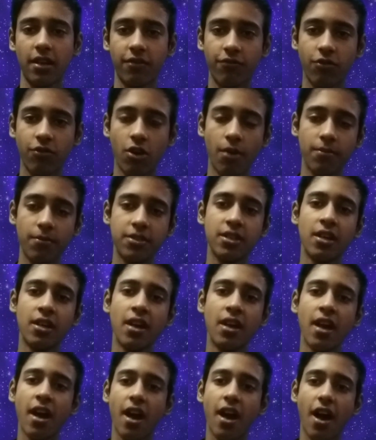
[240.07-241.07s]
formed
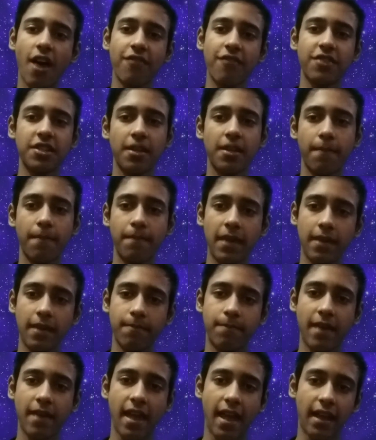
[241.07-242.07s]
after the Big
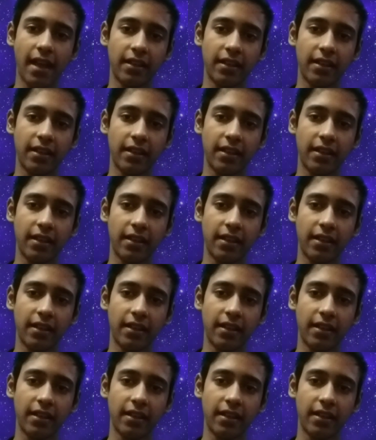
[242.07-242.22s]
Bang.